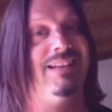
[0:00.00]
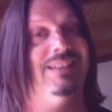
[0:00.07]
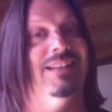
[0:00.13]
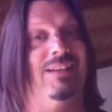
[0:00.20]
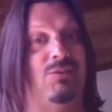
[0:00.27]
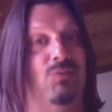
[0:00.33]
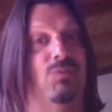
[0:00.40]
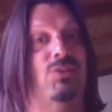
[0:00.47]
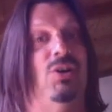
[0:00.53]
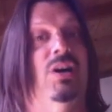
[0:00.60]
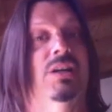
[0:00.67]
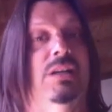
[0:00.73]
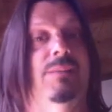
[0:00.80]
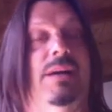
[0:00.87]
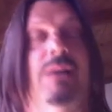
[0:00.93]
We were
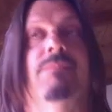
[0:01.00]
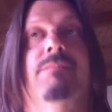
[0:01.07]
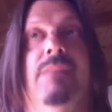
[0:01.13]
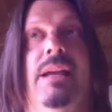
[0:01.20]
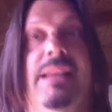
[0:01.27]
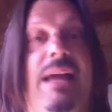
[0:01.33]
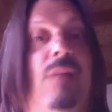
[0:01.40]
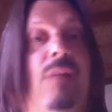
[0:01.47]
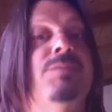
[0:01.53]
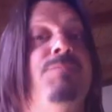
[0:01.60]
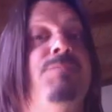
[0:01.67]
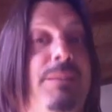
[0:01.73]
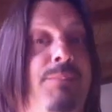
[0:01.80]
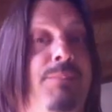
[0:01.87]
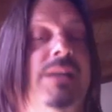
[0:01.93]
talking about. And that was
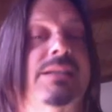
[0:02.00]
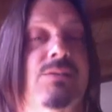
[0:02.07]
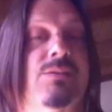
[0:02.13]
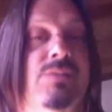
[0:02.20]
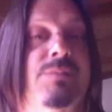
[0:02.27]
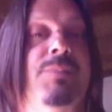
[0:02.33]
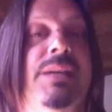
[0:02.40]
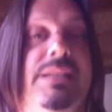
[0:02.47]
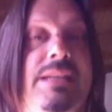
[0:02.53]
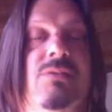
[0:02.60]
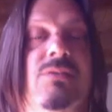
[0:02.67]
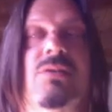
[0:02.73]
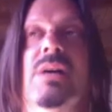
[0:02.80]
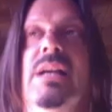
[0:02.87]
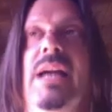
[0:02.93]
big bucks, and it was a big
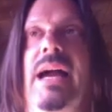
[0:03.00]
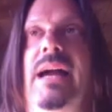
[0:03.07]
deal.